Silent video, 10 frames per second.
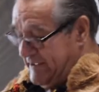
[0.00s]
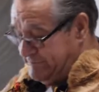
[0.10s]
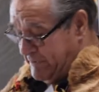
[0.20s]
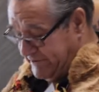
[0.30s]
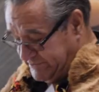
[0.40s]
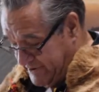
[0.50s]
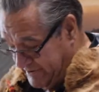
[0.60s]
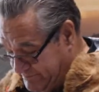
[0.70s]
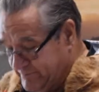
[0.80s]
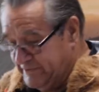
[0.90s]
But
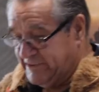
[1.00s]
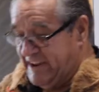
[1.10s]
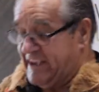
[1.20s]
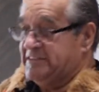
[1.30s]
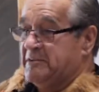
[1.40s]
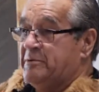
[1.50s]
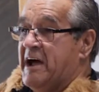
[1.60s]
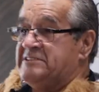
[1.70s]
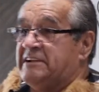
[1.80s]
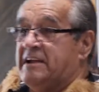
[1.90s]
it's an excellent
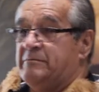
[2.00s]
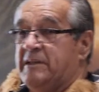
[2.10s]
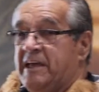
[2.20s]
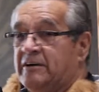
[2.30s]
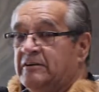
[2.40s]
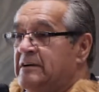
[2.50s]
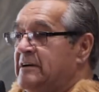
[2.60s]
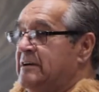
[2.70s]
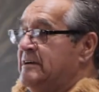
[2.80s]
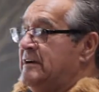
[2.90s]
place to come now.
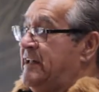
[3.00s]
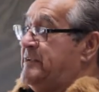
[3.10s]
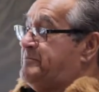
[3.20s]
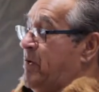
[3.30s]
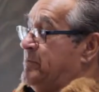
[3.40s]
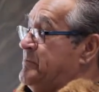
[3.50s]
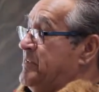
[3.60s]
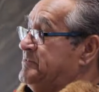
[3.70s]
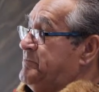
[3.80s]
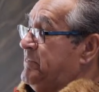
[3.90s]
Only problem
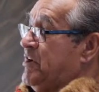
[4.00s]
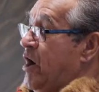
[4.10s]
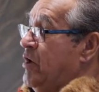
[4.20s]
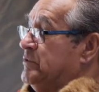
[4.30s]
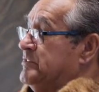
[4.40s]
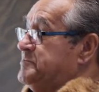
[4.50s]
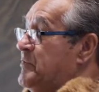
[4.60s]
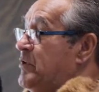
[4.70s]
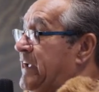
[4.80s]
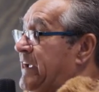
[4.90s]
is it's a bit cold this
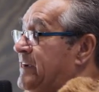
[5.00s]
morning.